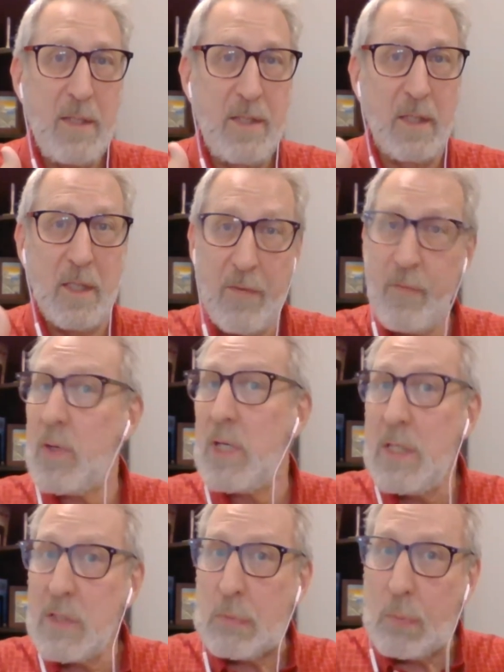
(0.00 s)
delivering
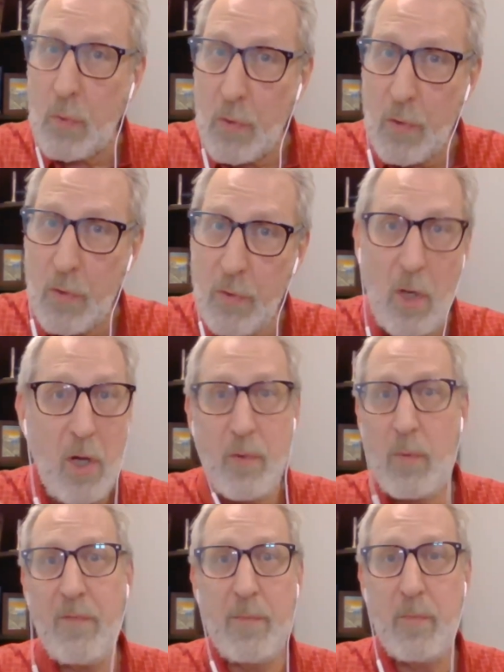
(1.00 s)
his word all the
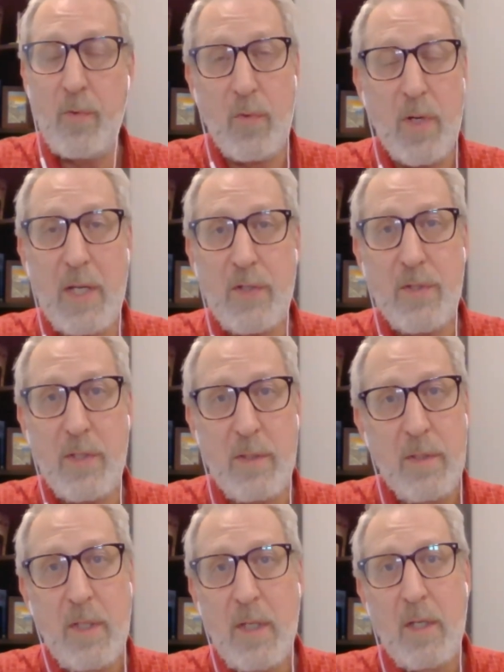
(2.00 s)
way from
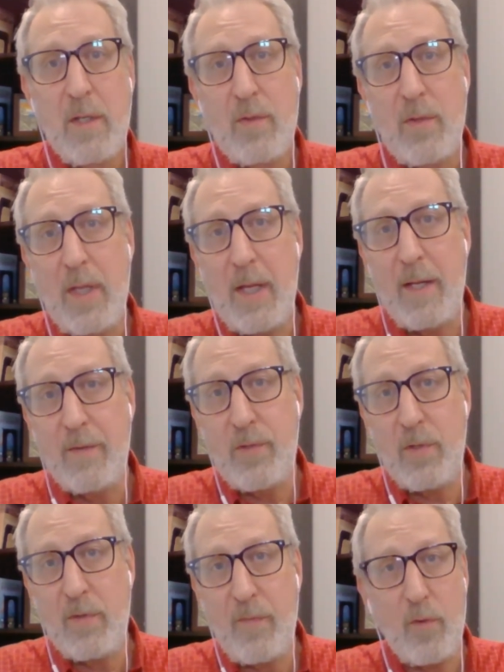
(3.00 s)
creation to
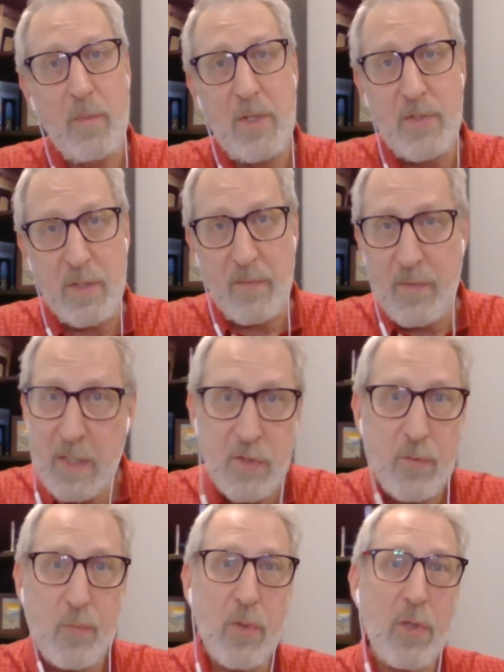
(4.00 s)
the formation of
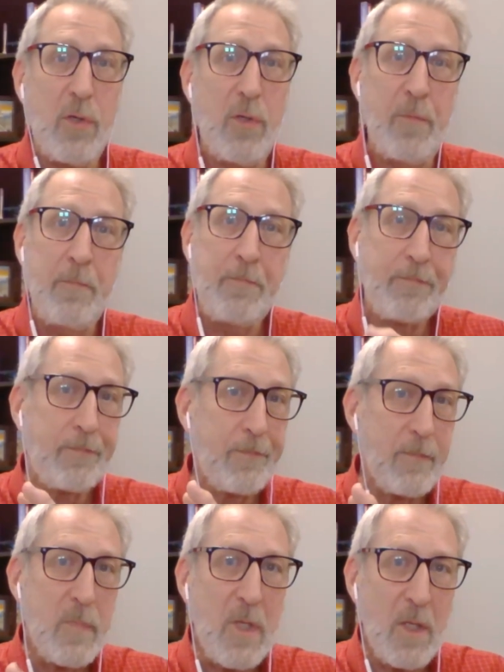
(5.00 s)
Israel,
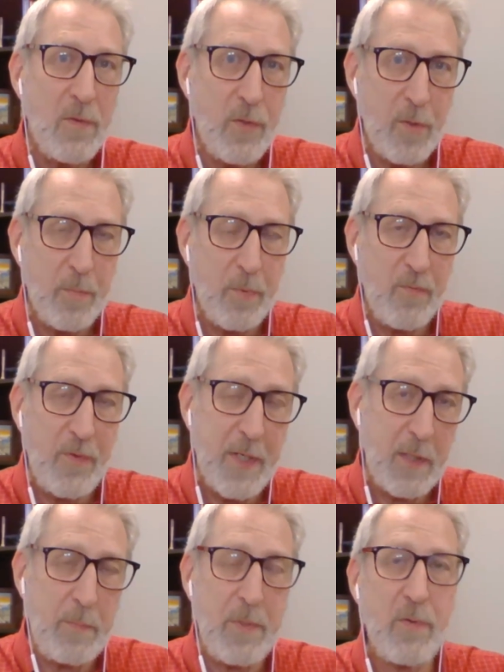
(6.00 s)
to the
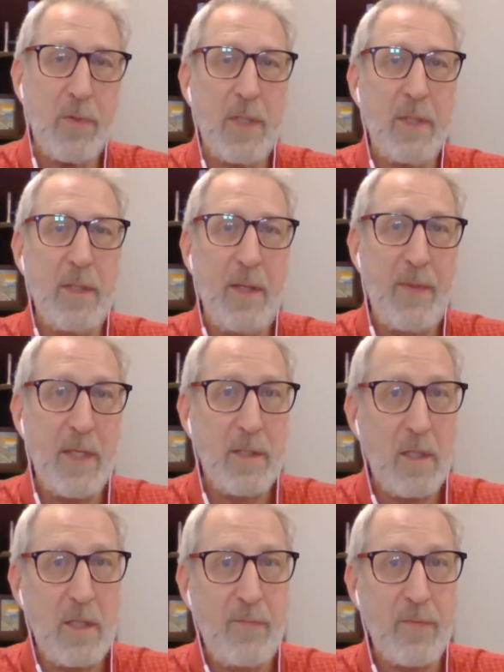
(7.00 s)
prophetic period, and then the
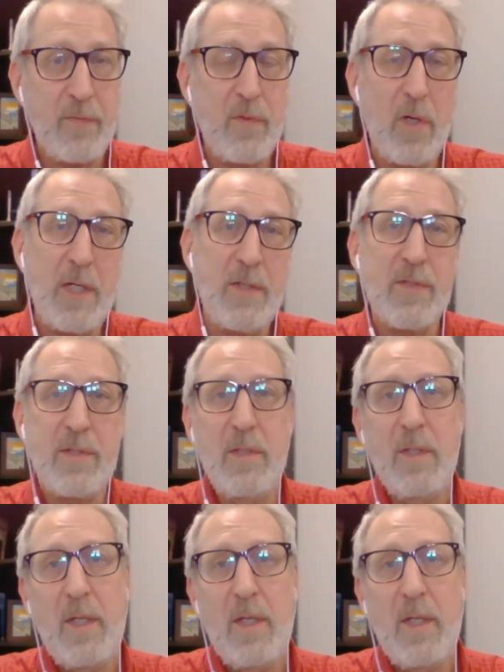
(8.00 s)
life of Christ,